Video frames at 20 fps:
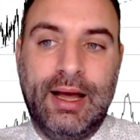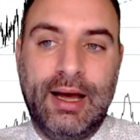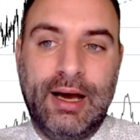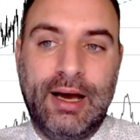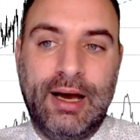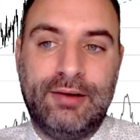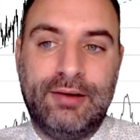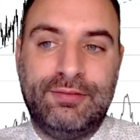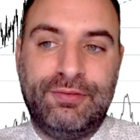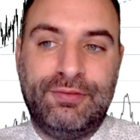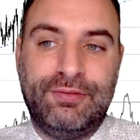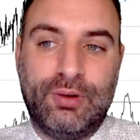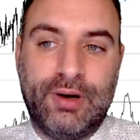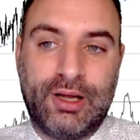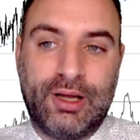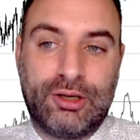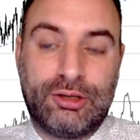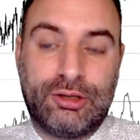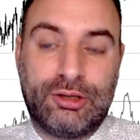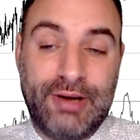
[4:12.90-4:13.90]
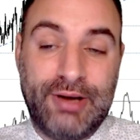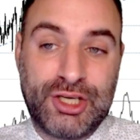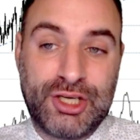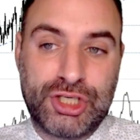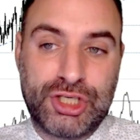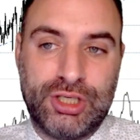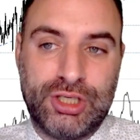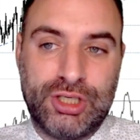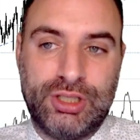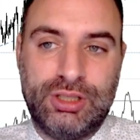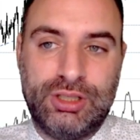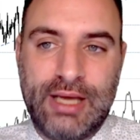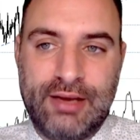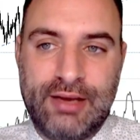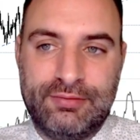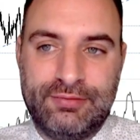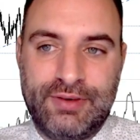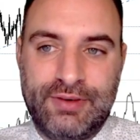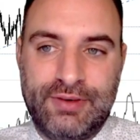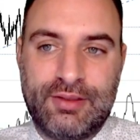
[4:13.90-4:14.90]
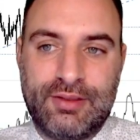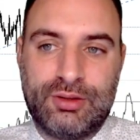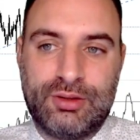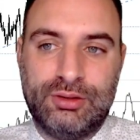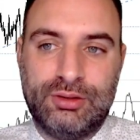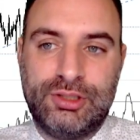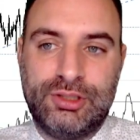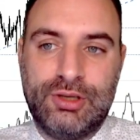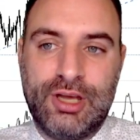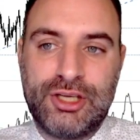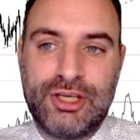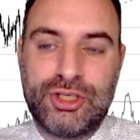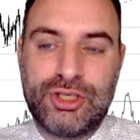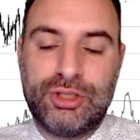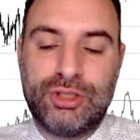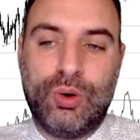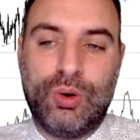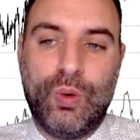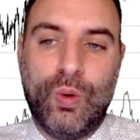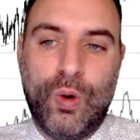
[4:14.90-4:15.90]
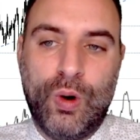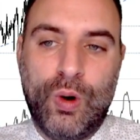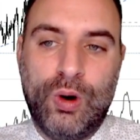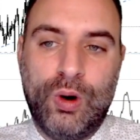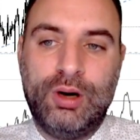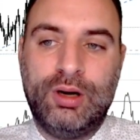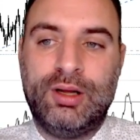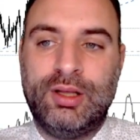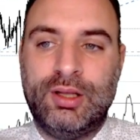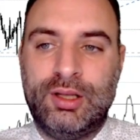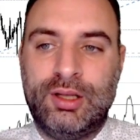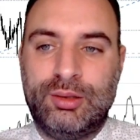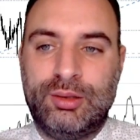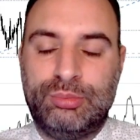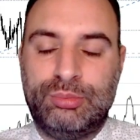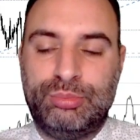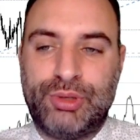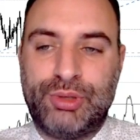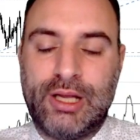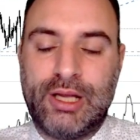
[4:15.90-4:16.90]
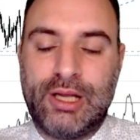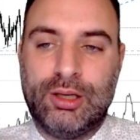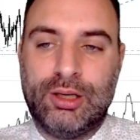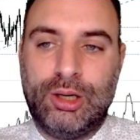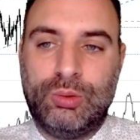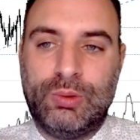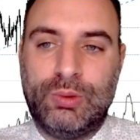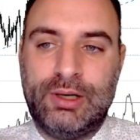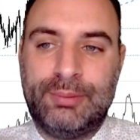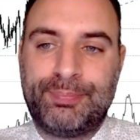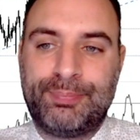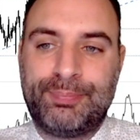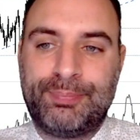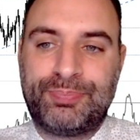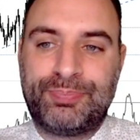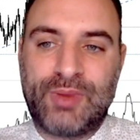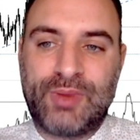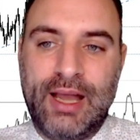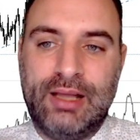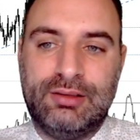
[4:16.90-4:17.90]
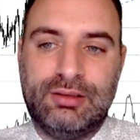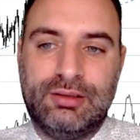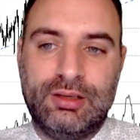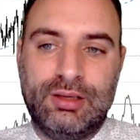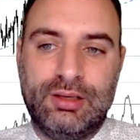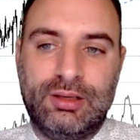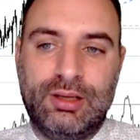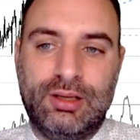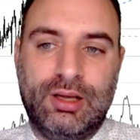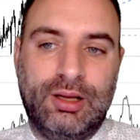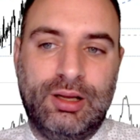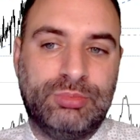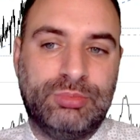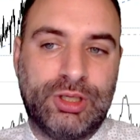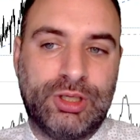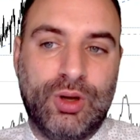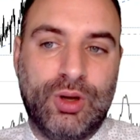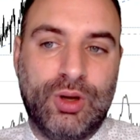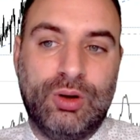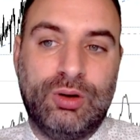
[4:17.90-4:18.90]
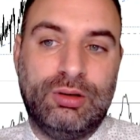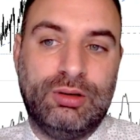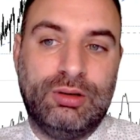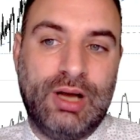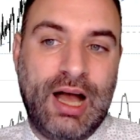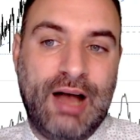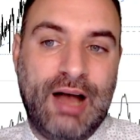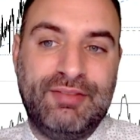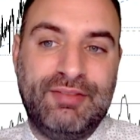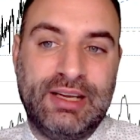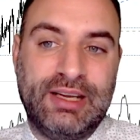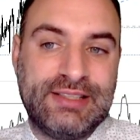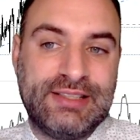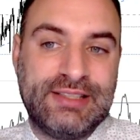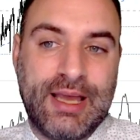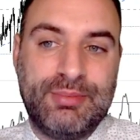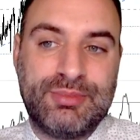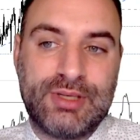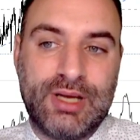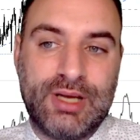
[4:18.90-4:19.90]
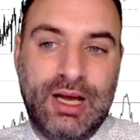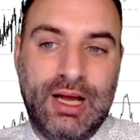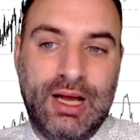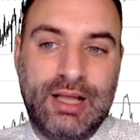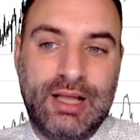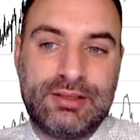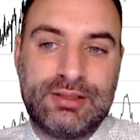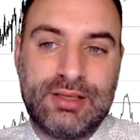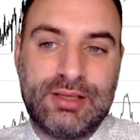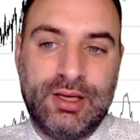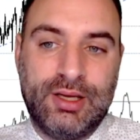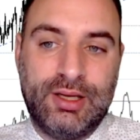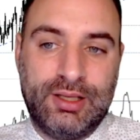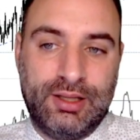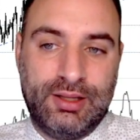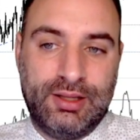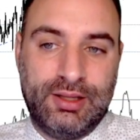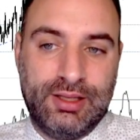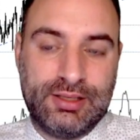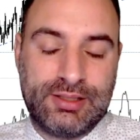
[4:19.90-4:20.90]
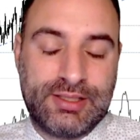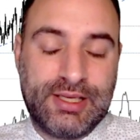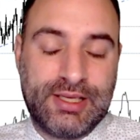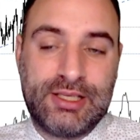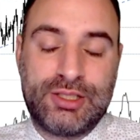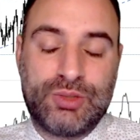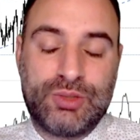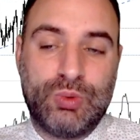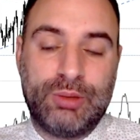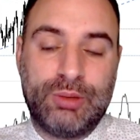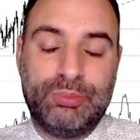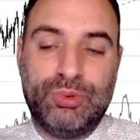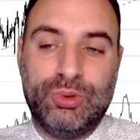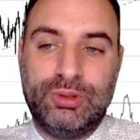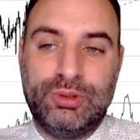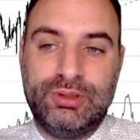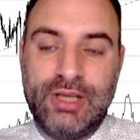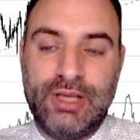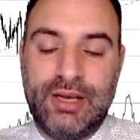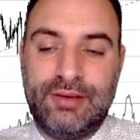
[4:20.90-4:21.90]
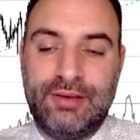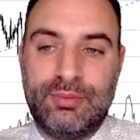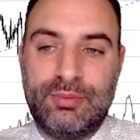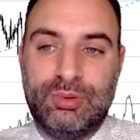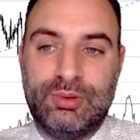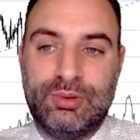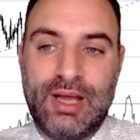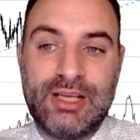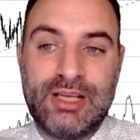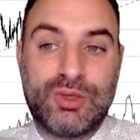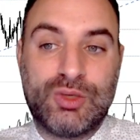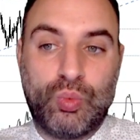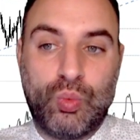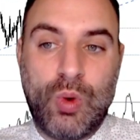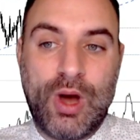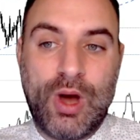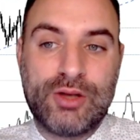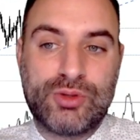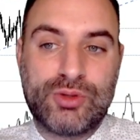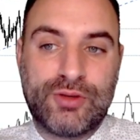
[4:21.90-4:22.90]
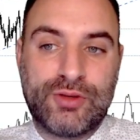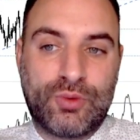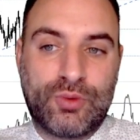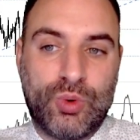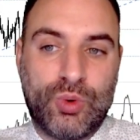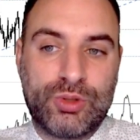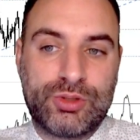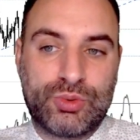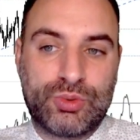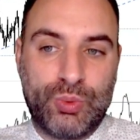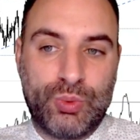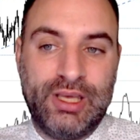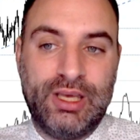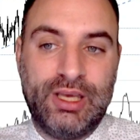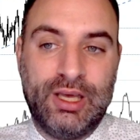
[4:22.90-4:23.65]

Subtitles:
for a correction and further continuation, or break lower and have an attempt at the 61.8 Fibonacci once, of course, we